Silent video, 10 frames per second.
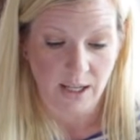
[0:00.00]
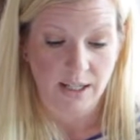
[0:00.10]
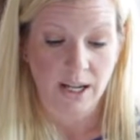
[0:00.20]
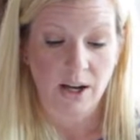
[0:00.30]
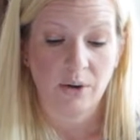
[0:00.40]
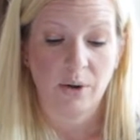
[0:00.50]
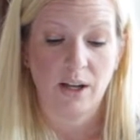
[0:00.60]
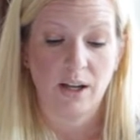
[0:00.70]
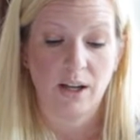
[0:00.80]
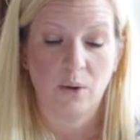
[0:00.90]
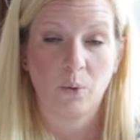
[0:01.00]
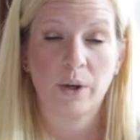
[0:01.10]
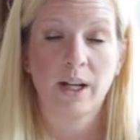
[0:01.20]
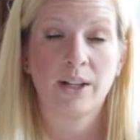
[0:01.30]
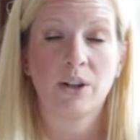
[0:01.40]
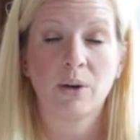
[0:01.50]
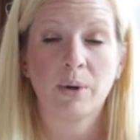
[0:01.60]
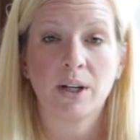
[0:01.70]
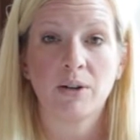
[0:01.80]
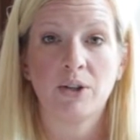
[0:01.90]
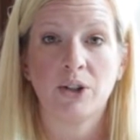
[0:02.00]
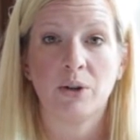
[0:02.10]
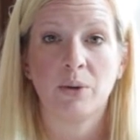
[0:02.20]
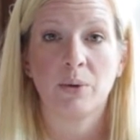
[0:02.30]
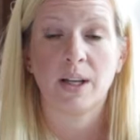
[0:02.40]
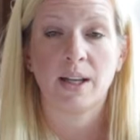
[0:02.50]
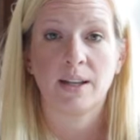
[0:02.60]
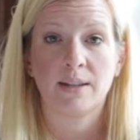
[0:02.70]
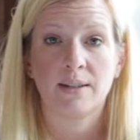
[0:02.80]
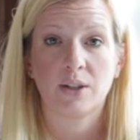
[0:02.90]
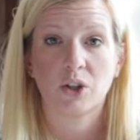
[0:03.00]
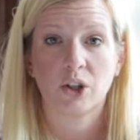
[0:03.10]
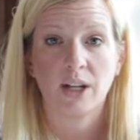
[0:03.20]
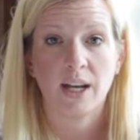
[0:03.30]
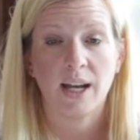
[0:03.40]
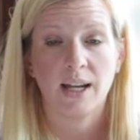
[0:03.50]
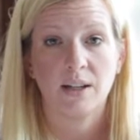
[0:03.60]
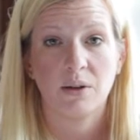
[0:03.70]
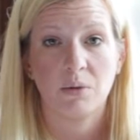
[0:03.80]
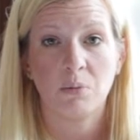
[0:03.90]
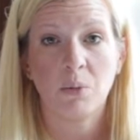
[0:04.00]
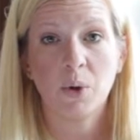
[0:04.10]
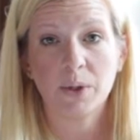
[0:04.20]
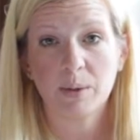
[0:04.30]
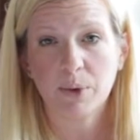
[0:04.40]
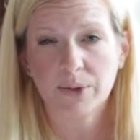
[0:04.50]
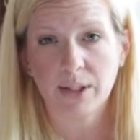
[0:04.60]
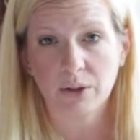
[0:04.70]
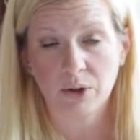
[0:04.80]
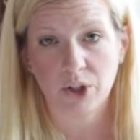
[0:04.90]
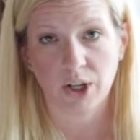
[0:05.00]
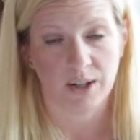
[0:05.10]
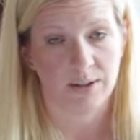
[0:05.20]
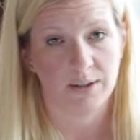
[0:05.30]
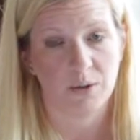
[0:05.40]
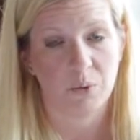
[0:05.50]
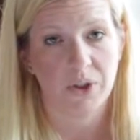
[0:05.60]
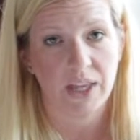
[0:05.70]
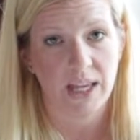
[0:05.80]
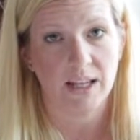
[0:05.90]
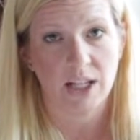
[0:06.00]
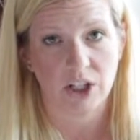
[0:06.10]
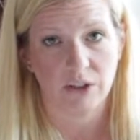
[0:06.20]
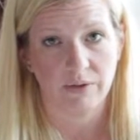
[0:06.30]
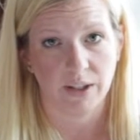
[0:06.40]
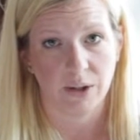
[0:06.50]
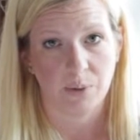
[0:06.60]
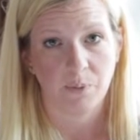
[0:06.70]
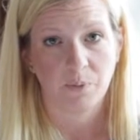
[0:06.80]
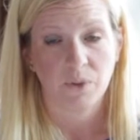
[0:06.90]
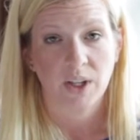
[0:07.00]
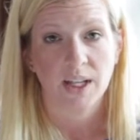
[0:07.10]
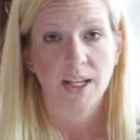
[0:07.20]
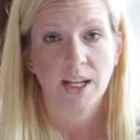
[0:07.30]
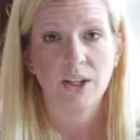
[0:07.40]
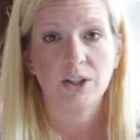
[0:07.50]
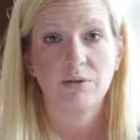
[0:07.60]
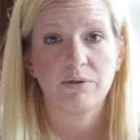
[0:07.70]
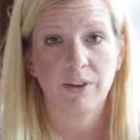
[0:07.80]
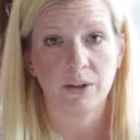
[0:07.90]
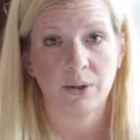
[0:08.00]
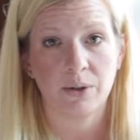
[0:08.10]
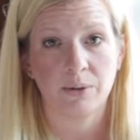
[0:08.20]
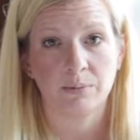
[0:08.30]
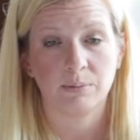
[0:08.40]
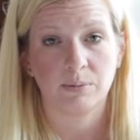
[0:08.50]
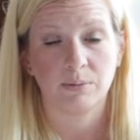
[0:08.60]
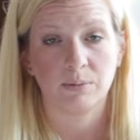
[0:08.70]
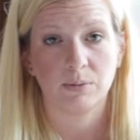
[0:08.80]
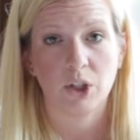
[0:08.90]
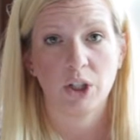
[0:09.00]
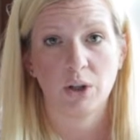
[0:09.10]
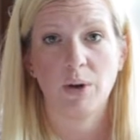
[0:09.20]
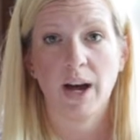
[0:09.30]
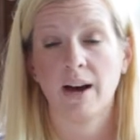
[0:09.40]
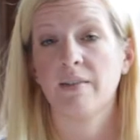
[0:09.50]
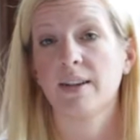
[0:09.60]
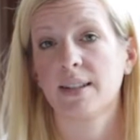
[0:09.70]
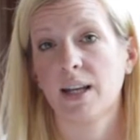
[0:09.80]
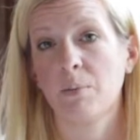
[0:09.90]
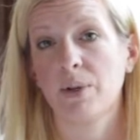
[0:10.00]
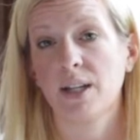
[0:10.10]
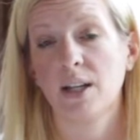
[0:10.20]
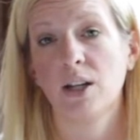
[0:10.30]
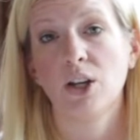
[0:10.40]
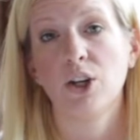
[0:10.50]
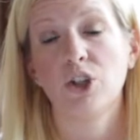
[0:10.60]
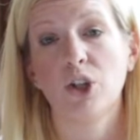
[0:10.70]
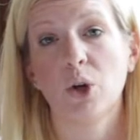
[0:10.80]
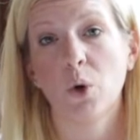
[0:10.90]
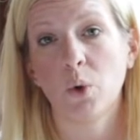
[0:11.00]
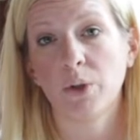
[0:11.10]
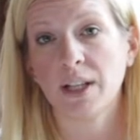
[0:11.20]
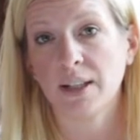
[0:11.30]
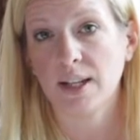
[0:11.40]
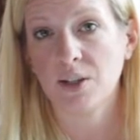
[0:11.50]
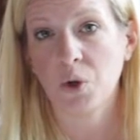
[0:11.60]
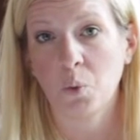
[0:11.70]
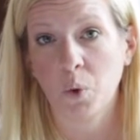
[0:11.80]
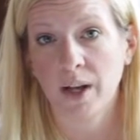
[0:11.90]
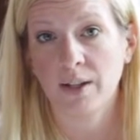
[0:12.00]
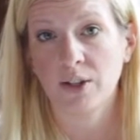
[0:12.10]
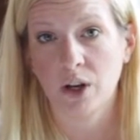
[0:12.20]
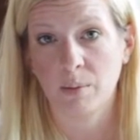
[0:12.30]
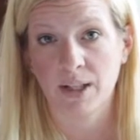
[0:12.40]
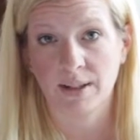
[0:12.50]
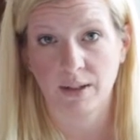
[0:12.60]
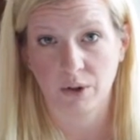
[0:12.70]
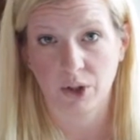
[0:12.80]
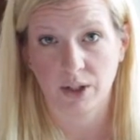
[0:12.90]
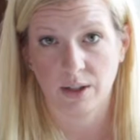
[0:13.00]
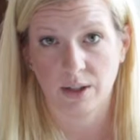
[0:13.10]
Now, what I don't want you to do is create multiple solutions within each funnel. Each funnel you have as a company should only lead to one dominant solution.